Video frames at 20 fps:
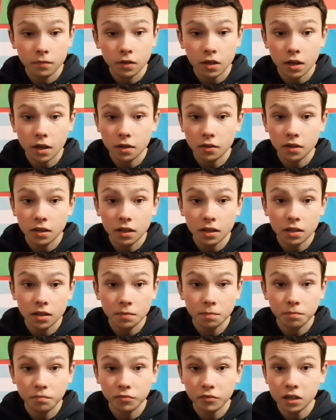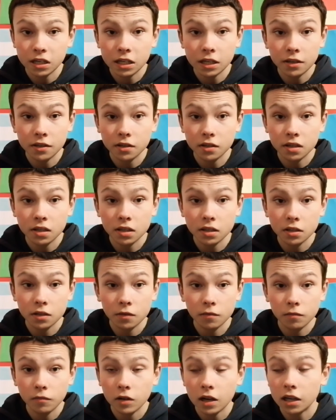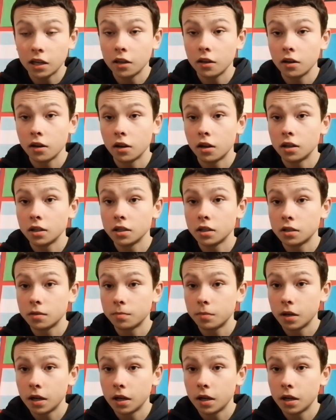that his brilliance isn't recognised